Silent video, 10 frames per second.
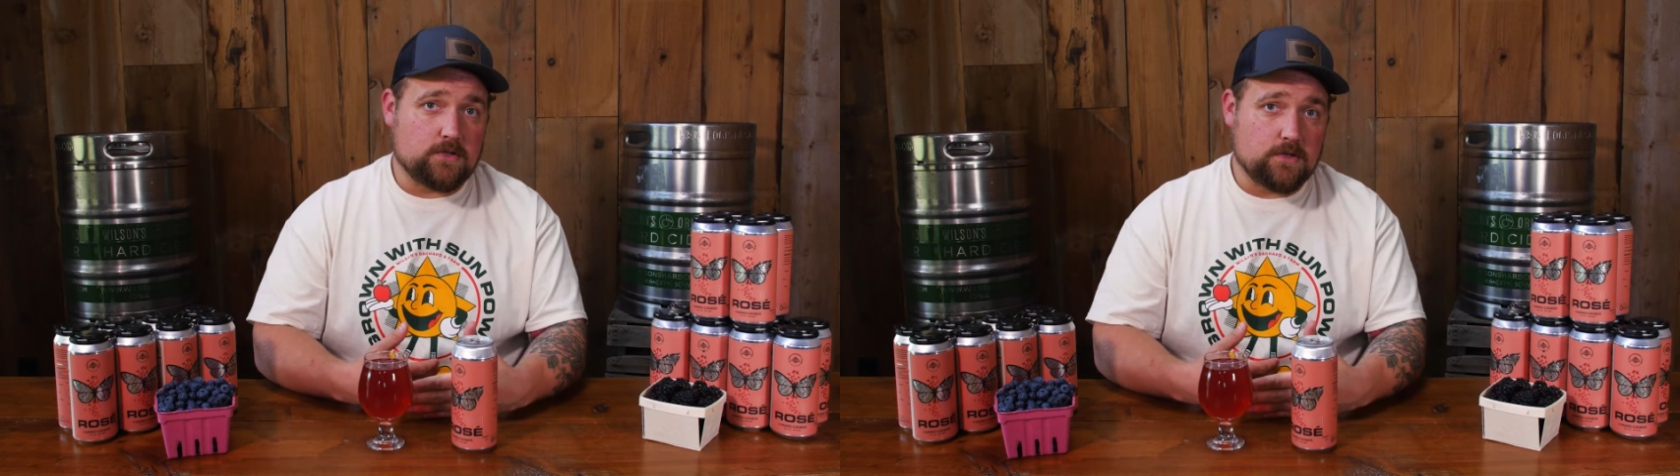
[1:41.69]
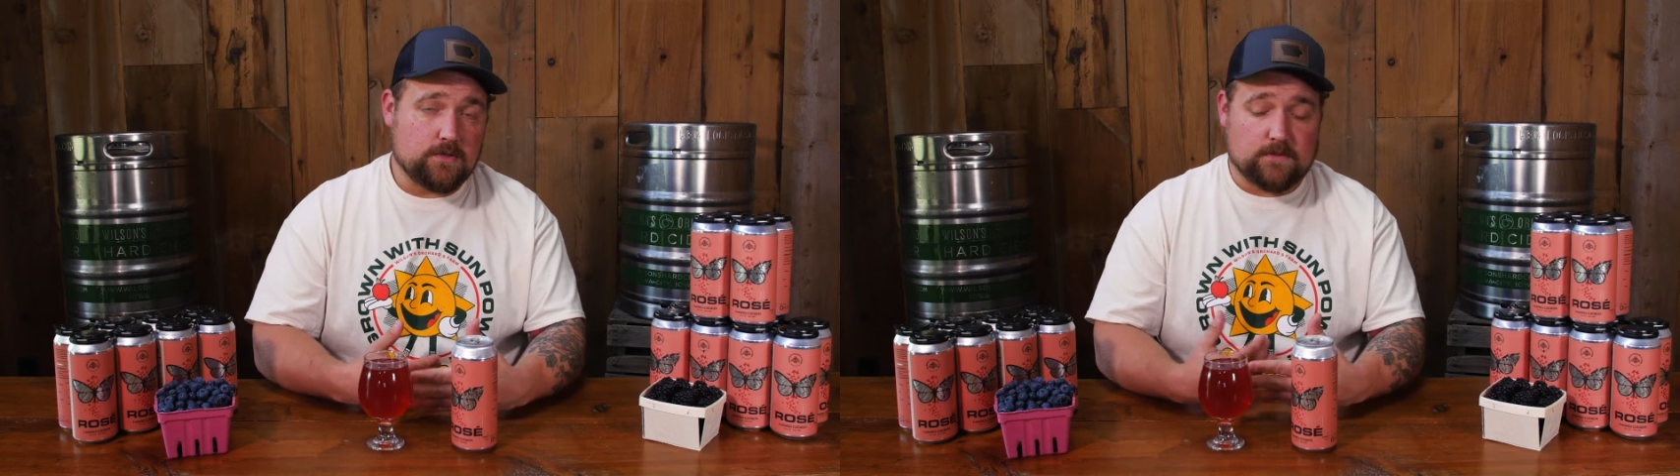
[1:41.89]

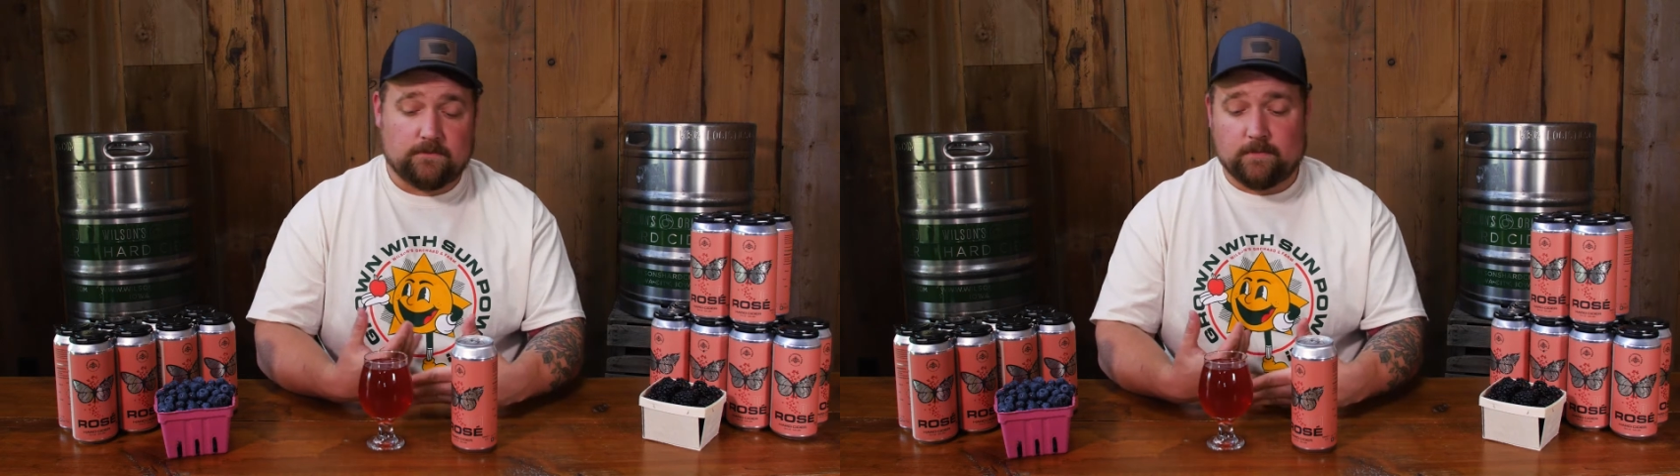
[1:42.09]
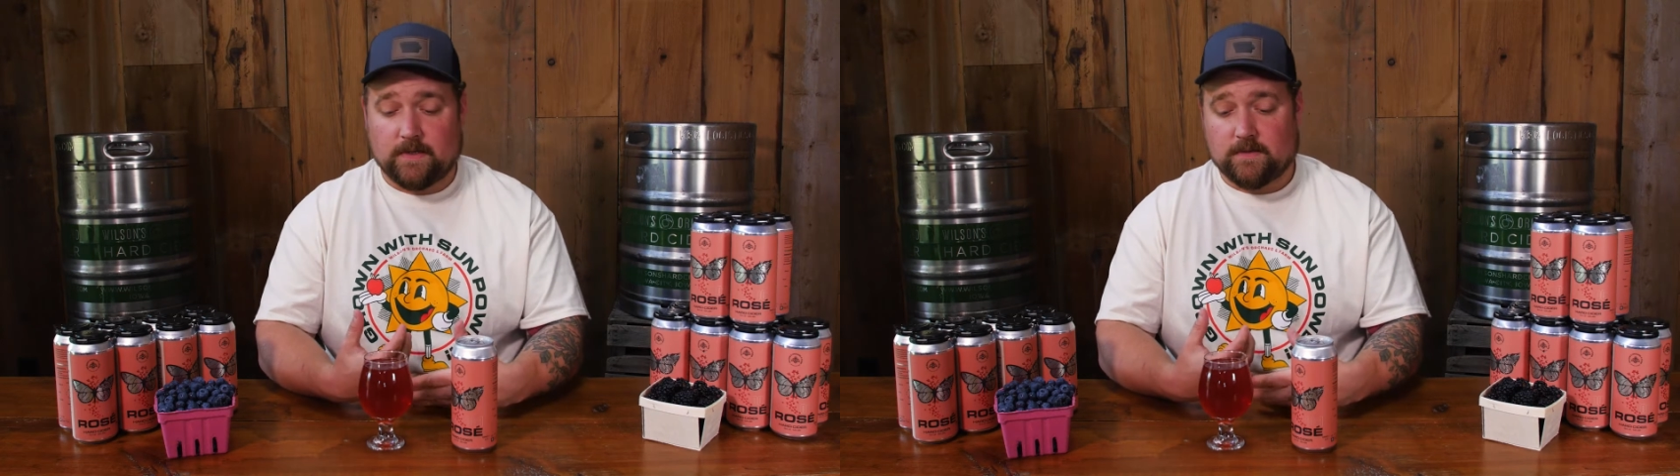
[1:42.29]
juice
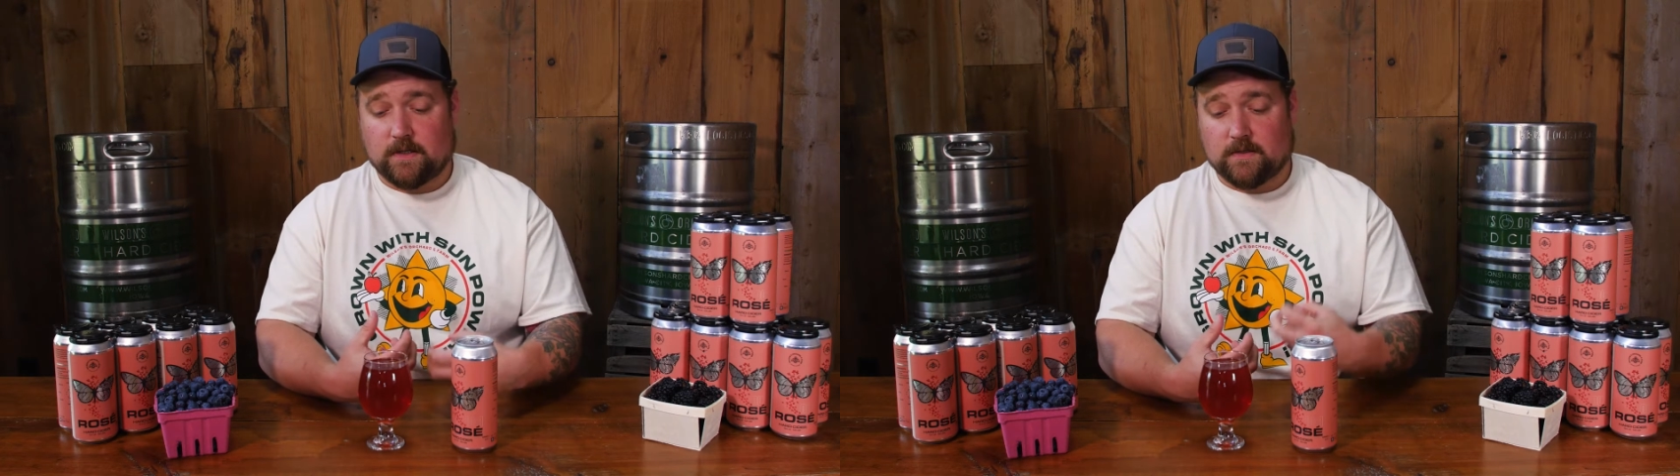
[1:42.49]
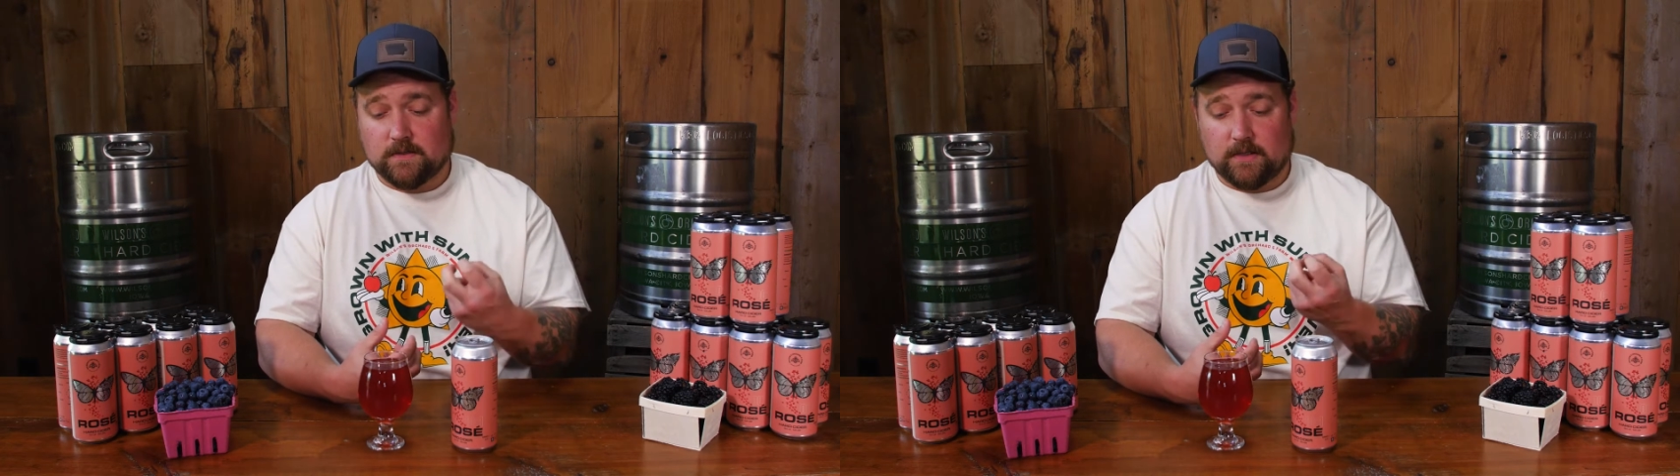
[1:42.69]
and fermenting,
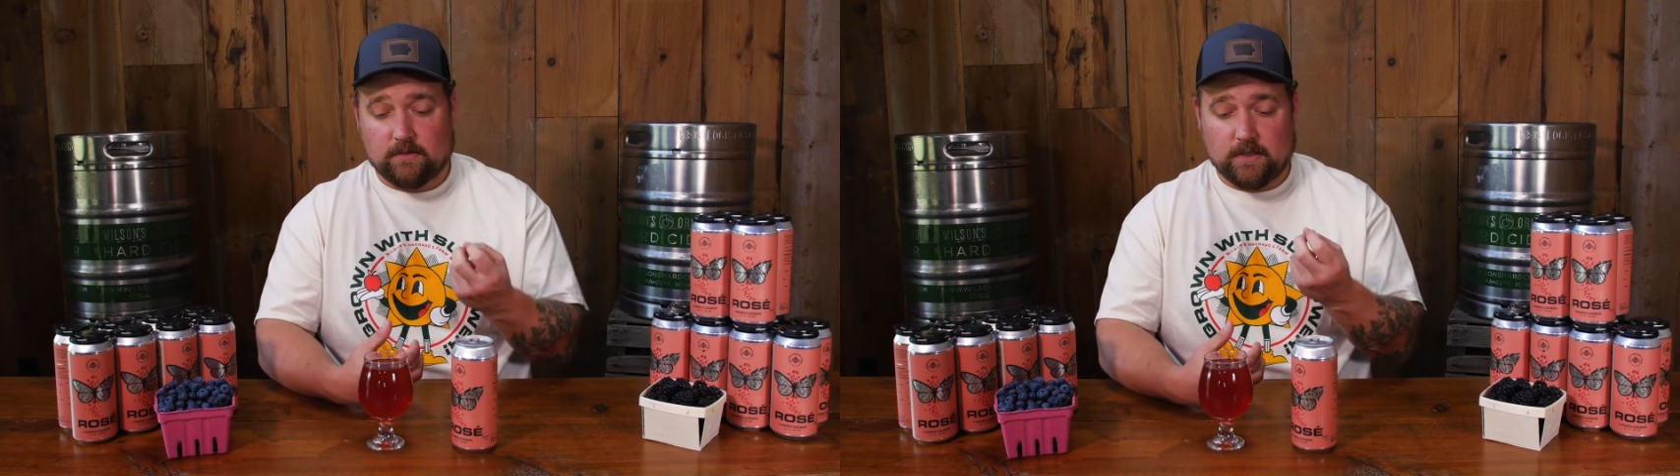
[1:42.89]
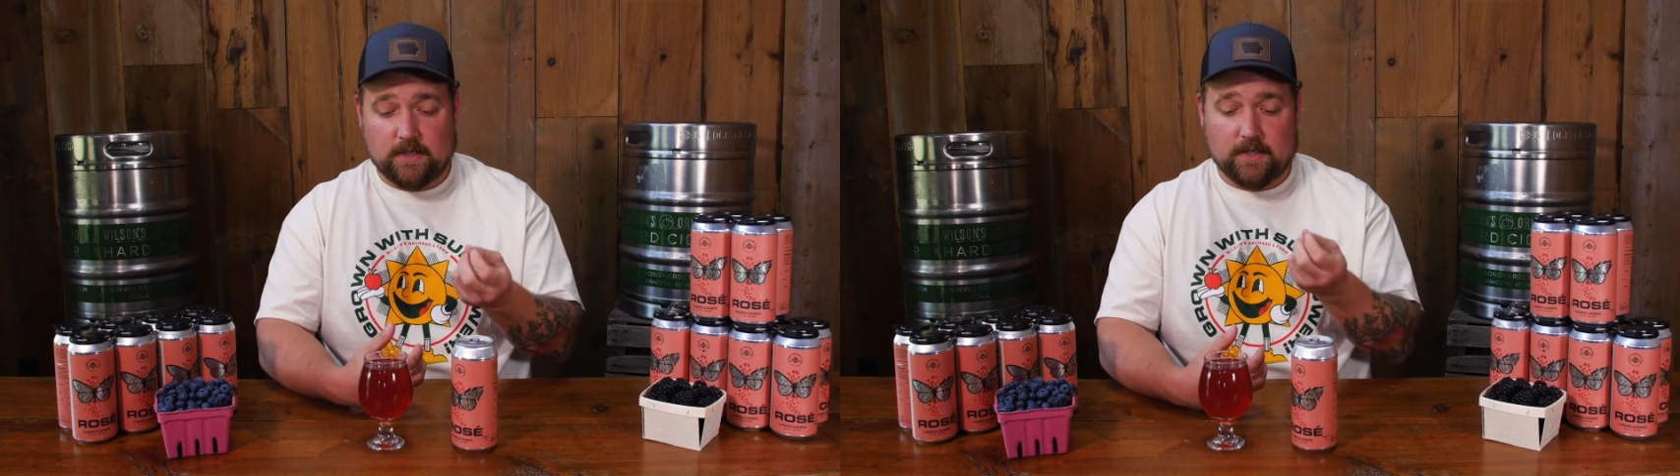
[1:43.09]
it's
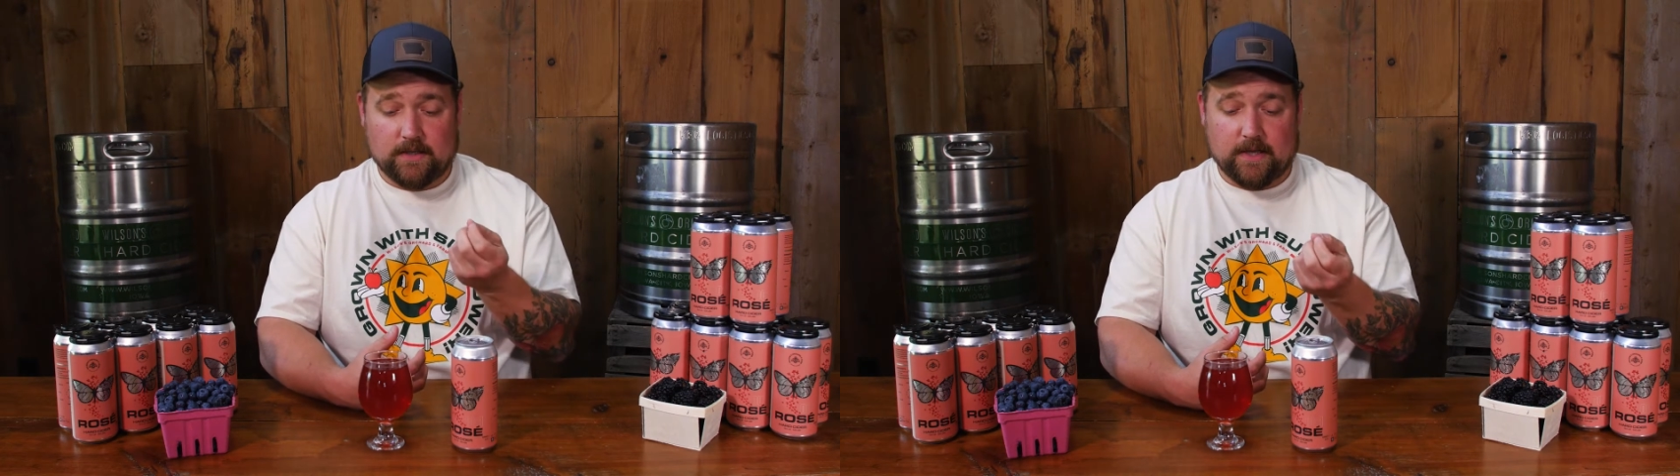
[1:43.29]
literally getting